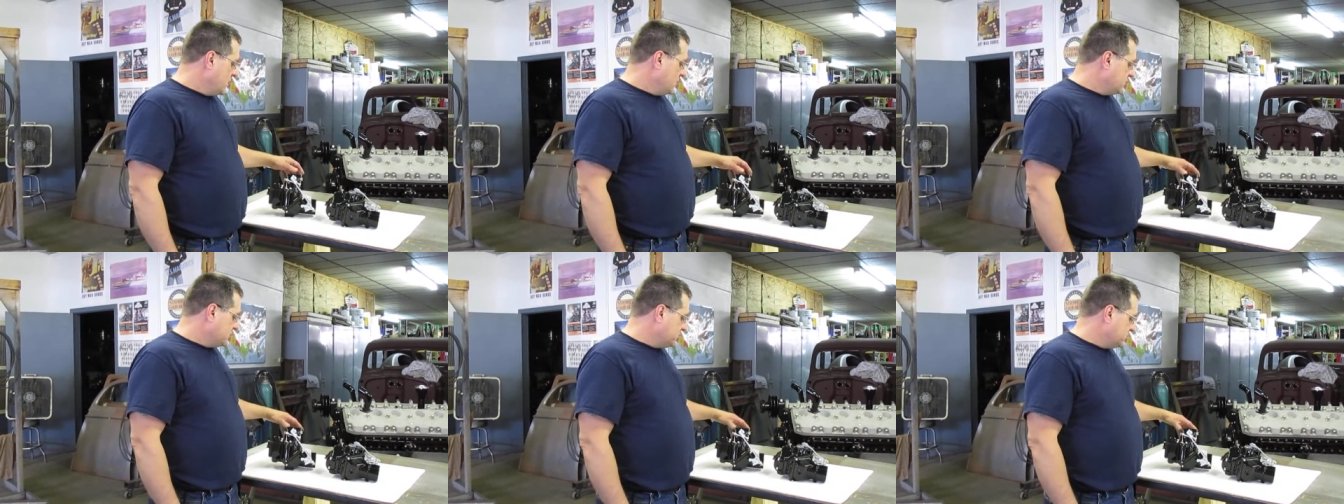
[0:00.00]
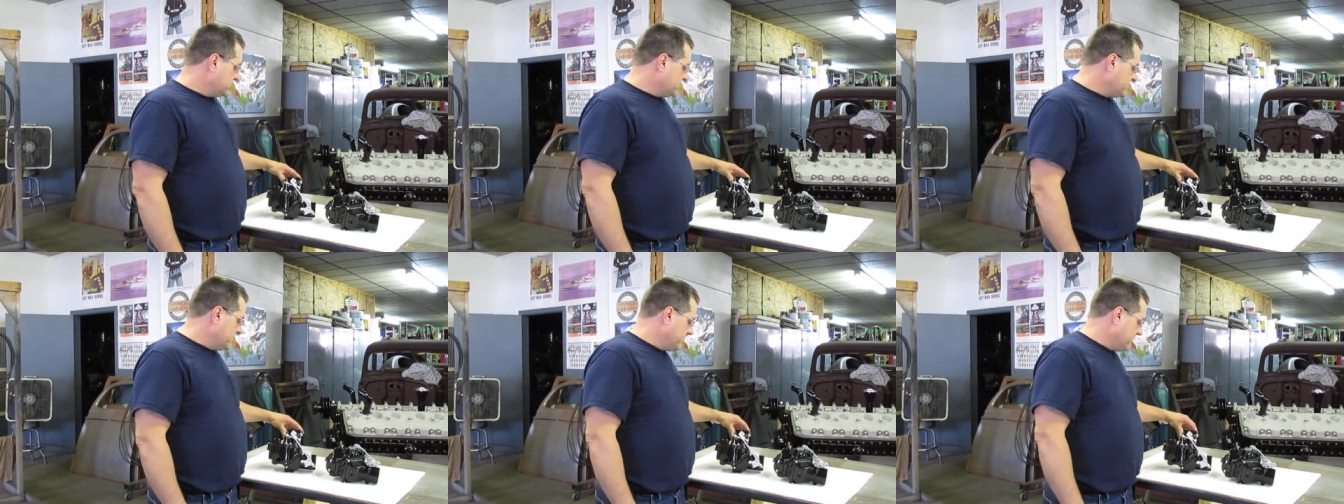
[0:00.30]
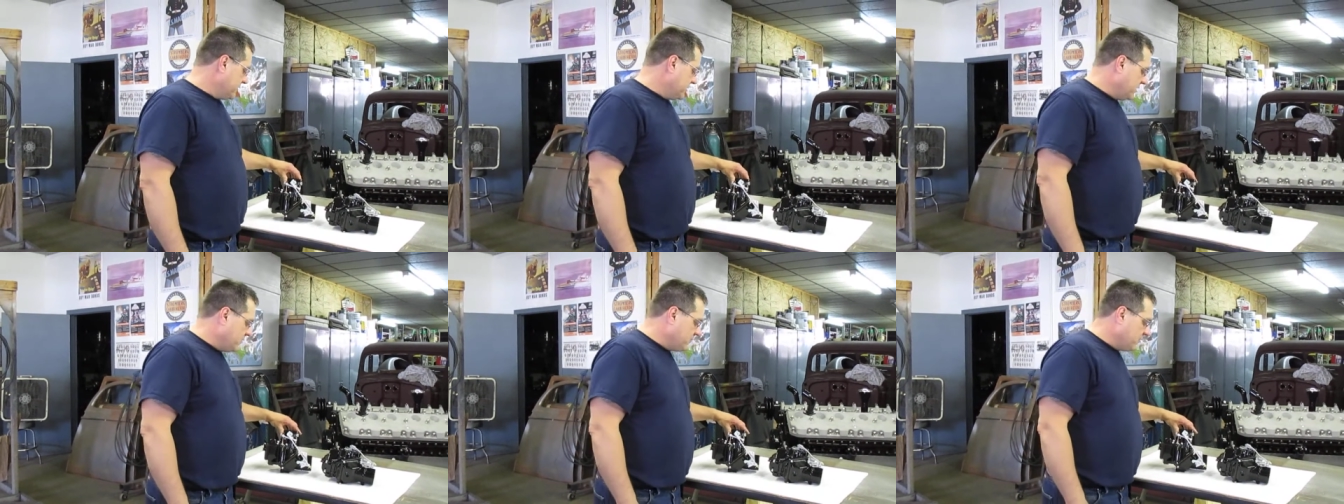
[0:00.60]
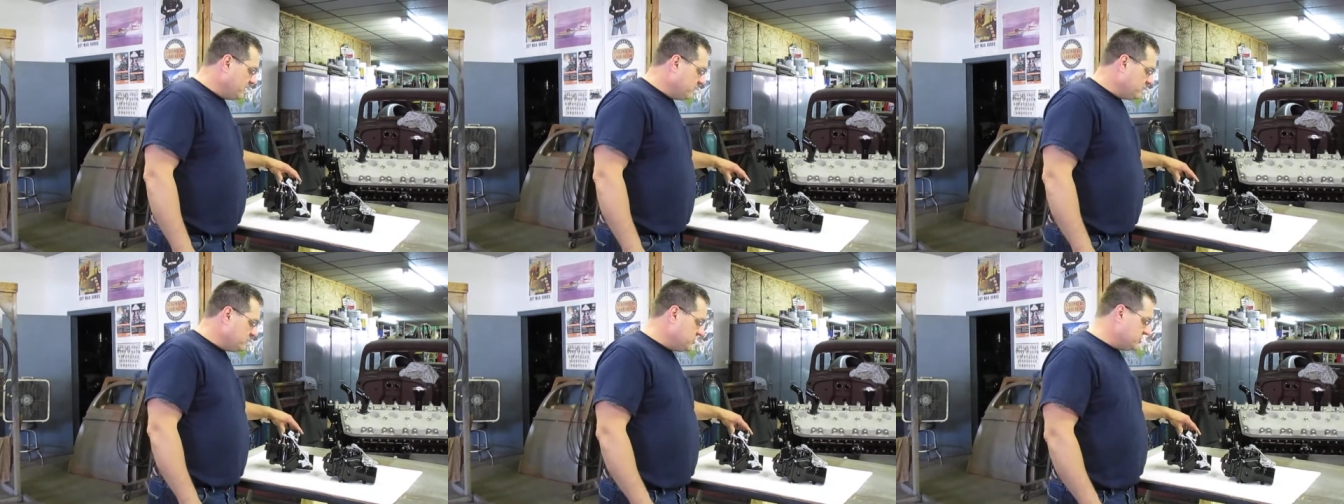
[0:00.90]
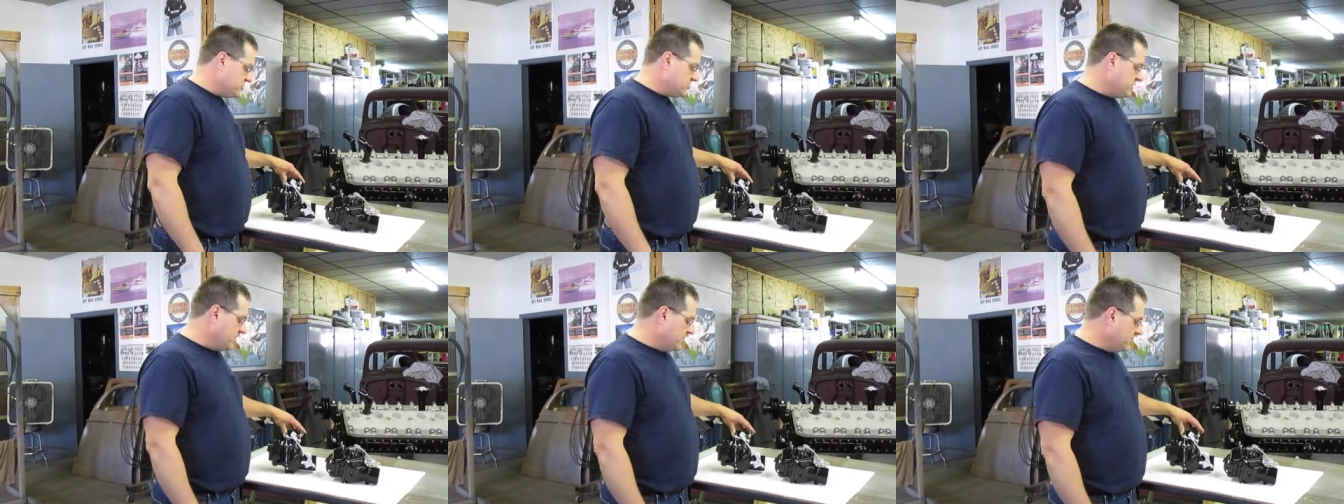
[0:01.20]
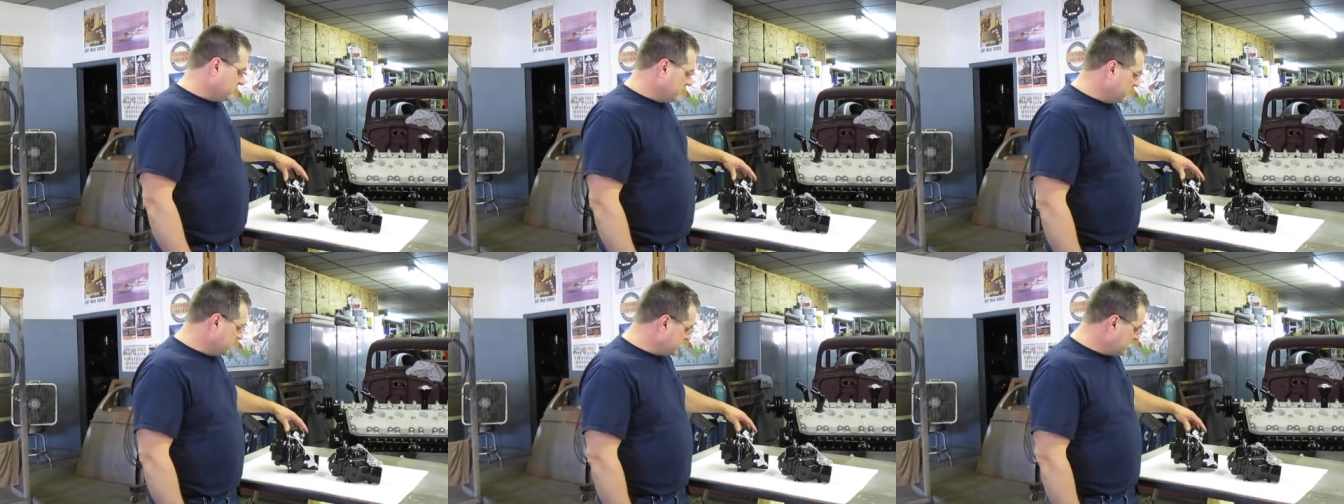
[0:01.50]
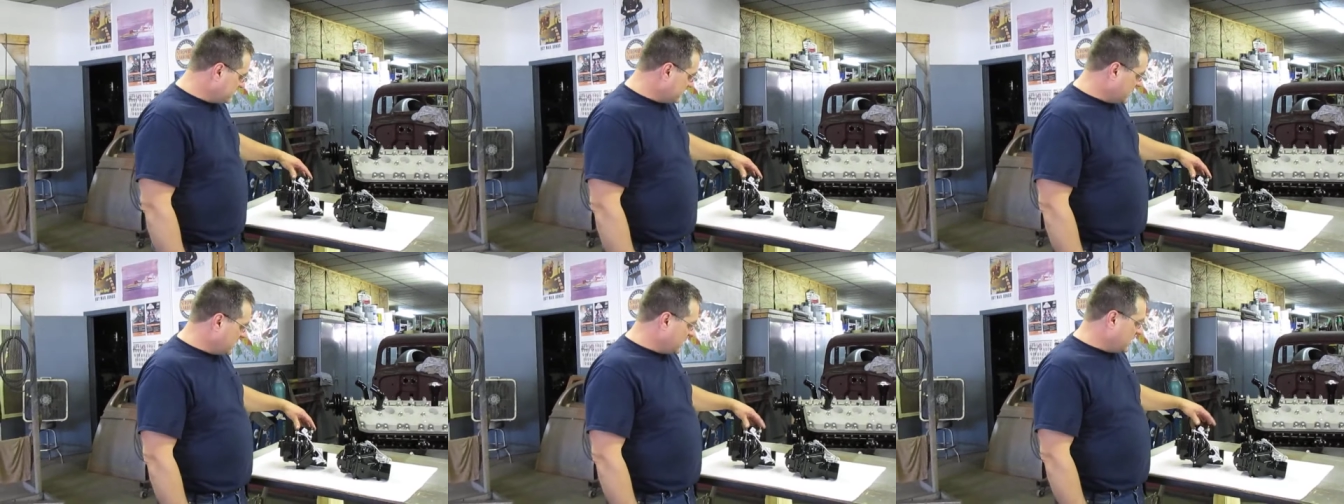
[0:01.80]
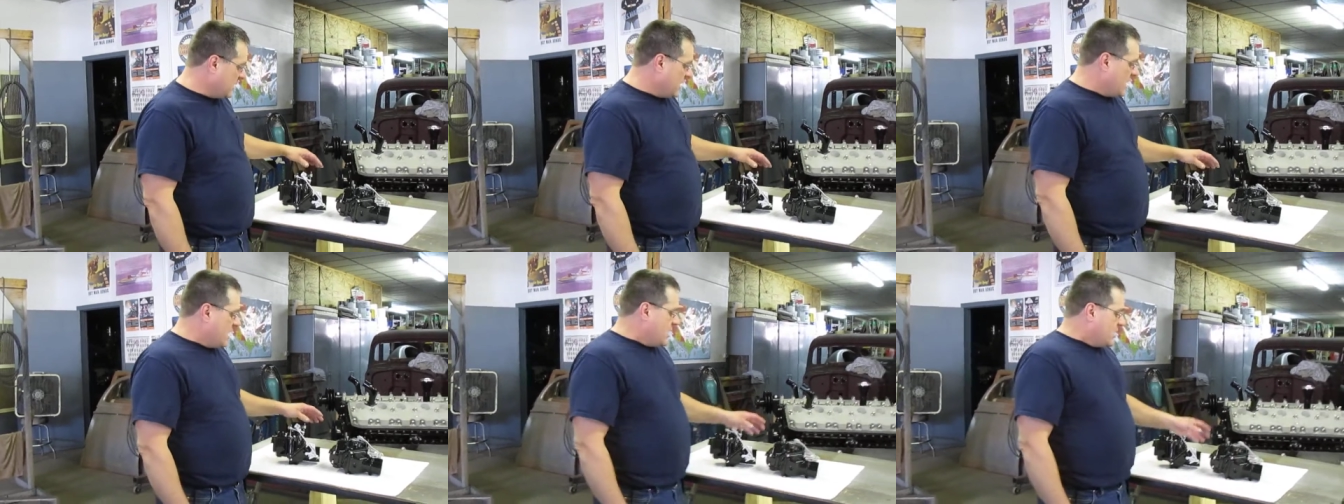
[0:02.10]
This is something that we've just done recently.